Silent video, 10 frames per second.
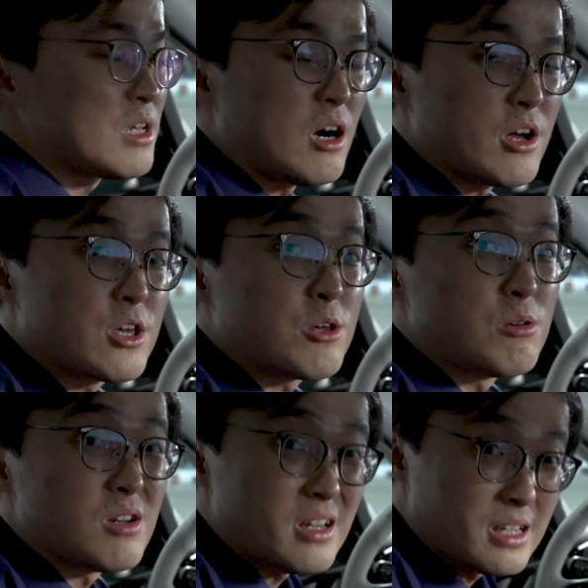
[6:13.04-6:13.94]
the
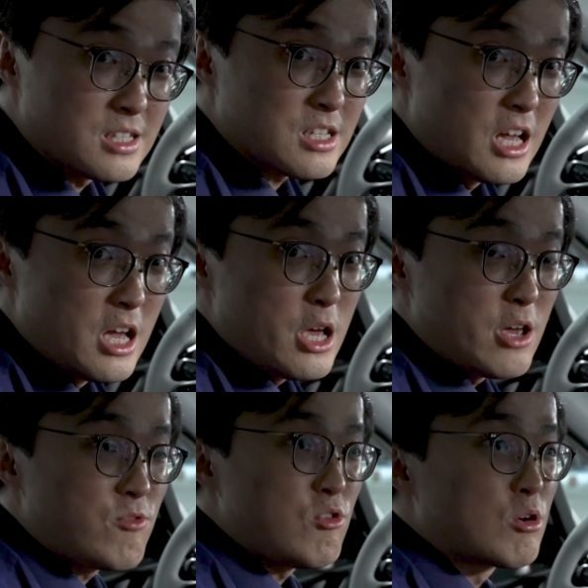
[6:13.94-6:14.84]
IQ Lite
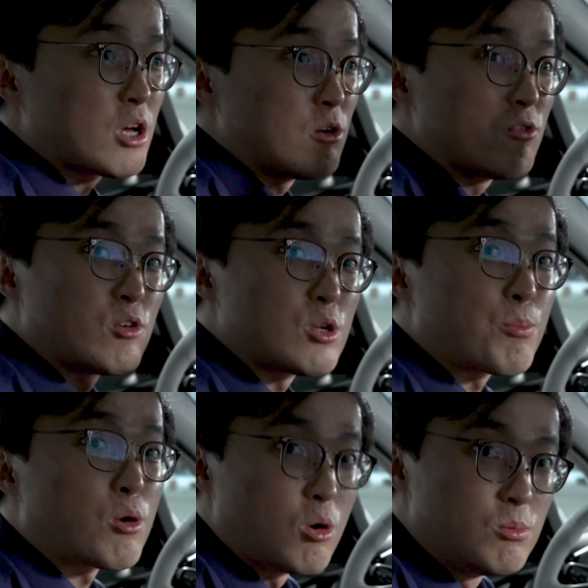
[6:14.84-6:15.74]
if you go for the
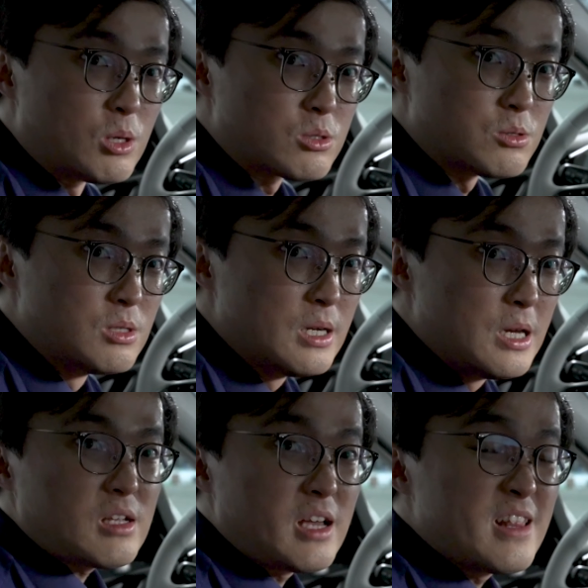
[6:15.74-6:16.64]
Pro model.
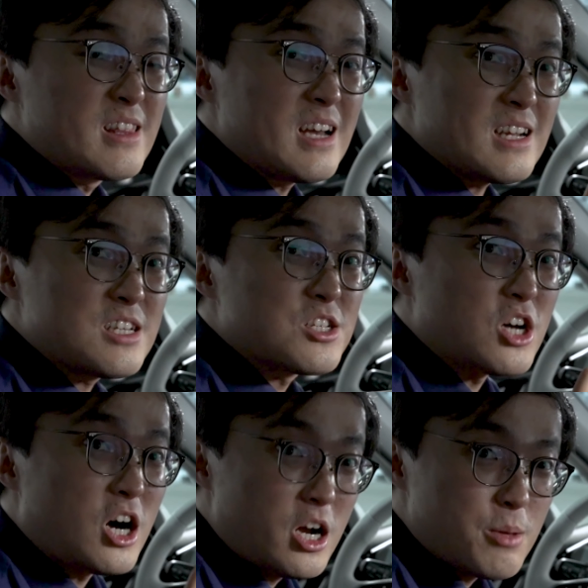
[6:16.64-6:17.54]
And that is
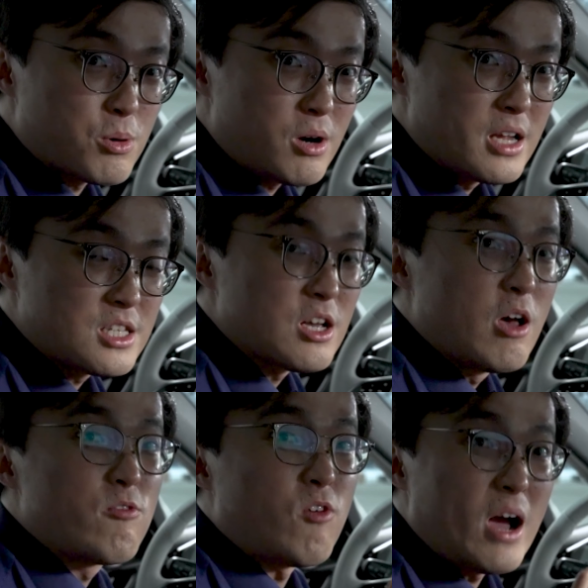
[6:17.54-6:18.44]
high praise
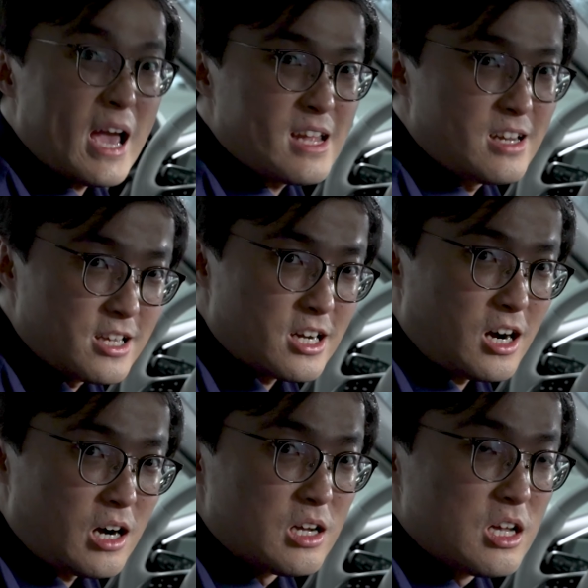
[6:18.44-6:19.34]
for any
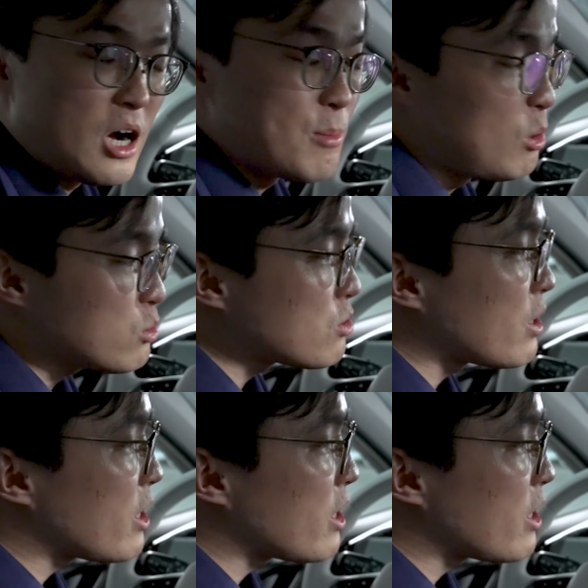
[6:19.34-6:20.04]
car. I'm also